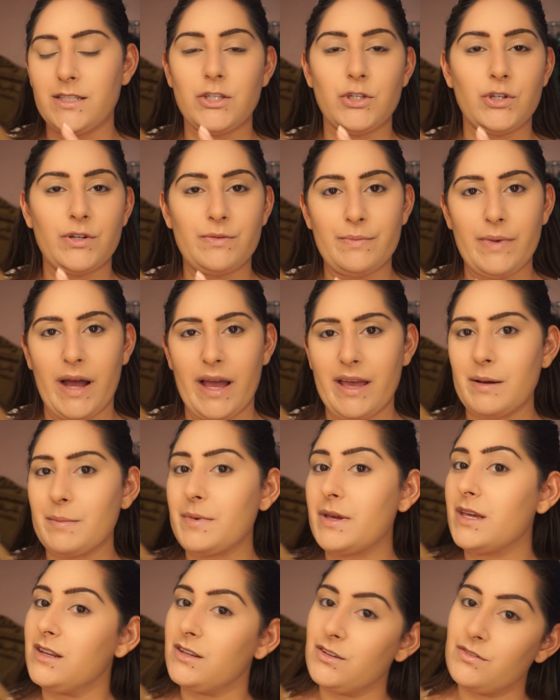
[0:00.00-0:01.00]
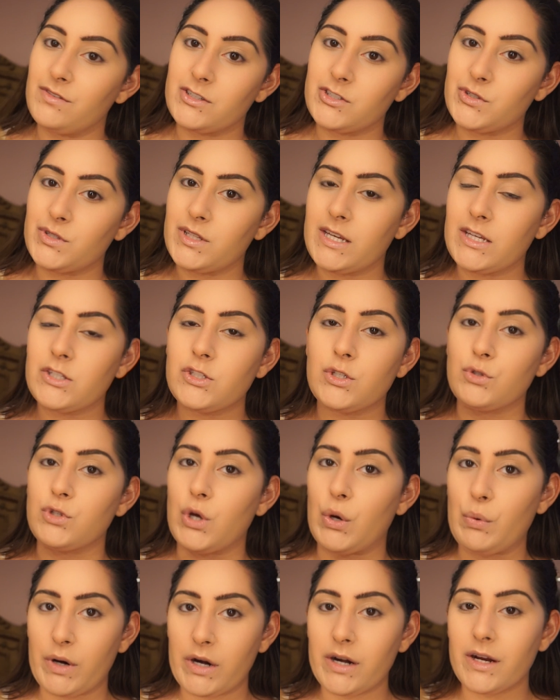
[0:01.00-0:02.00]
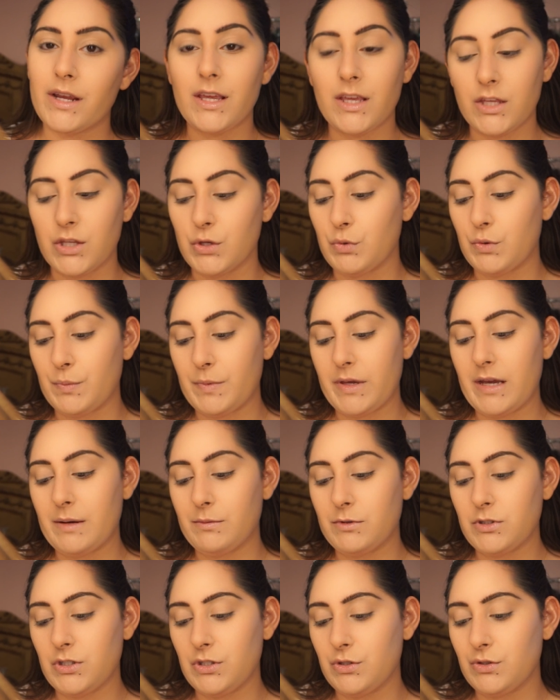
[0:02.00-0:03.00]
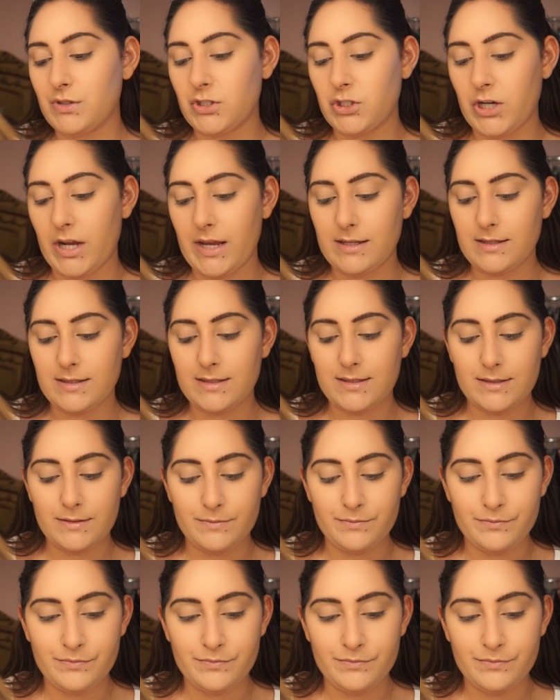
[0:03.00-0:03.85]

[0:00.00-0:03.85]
you can buy them individually, so don't worry, you will be able to use the shades.